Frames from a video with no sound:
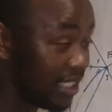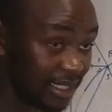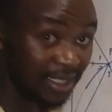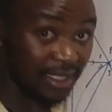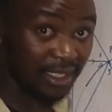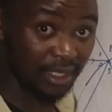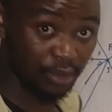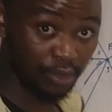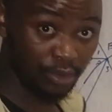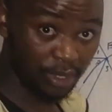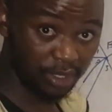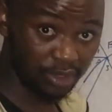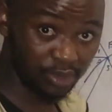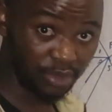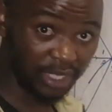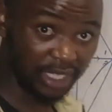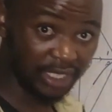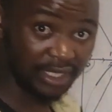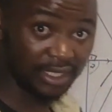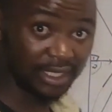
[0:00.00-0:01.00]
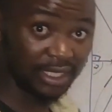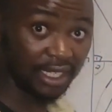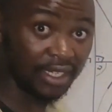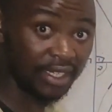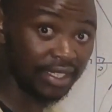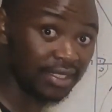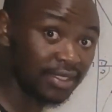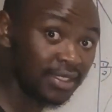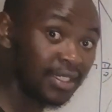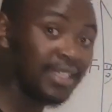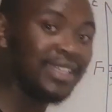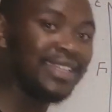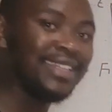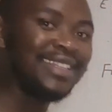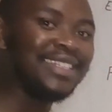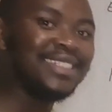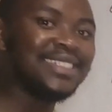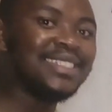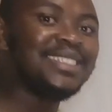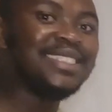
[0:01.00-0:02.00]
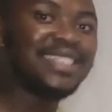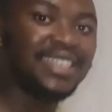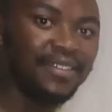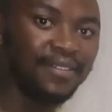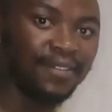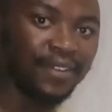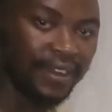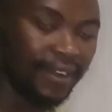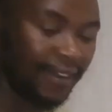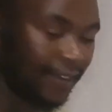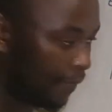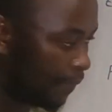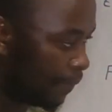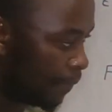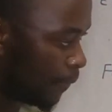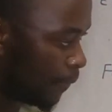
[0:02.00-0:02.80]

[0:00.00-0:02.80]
is equal to 90 degrees, this is given.